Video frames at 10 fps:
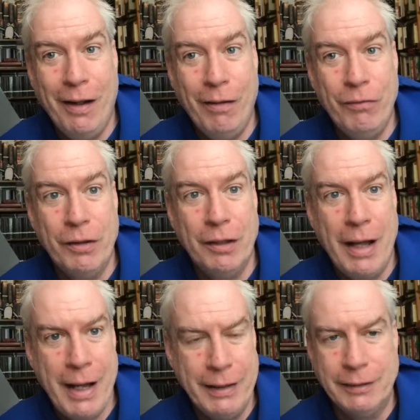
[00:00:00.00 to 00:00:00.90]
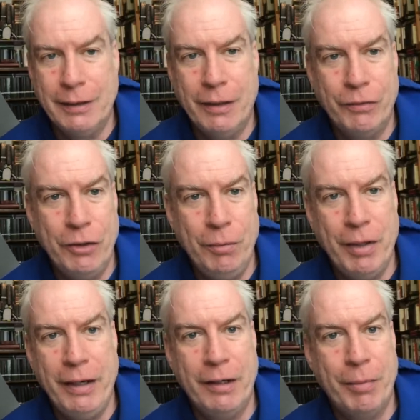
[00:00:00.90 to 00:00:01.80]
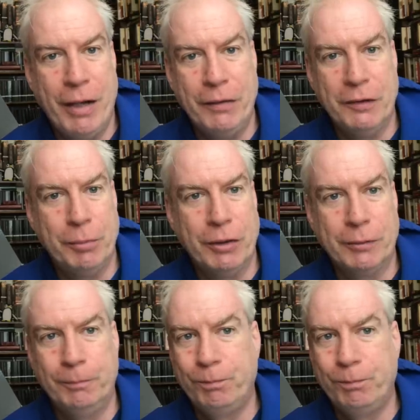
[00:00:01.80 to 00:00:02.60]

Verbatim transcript: of the lies that have accumulated about this book